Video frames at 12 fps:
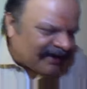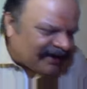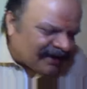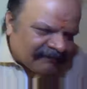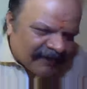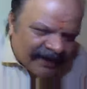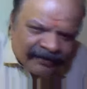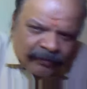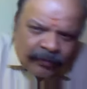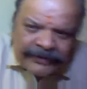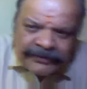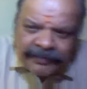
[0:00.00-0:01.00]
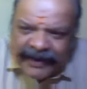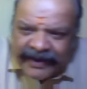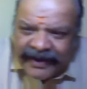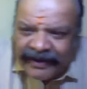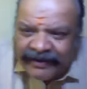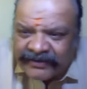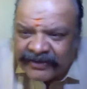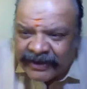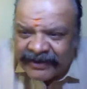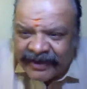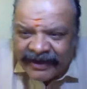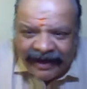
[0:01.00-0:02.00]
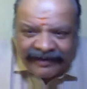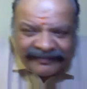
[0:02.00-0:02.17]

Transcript: dear friend? Who is speaking? Chandana.